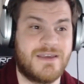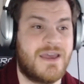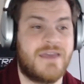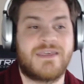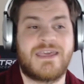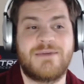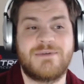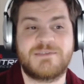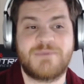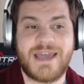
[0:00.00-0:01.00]

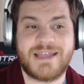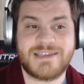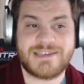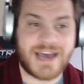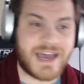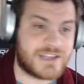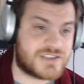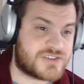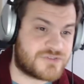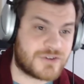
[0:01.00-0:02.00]
Kiwis began to tie and
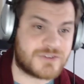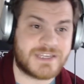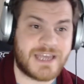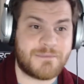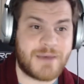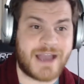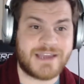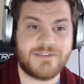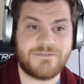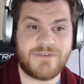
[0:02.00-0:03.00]
struggle to get back in
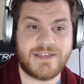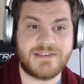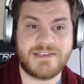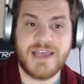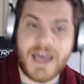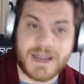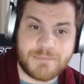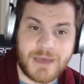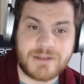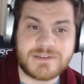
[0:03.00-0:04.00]
defence, and a
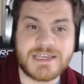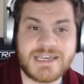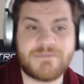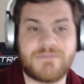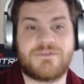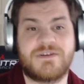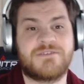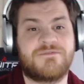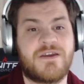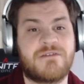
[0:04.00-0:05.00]
penalty given for interference was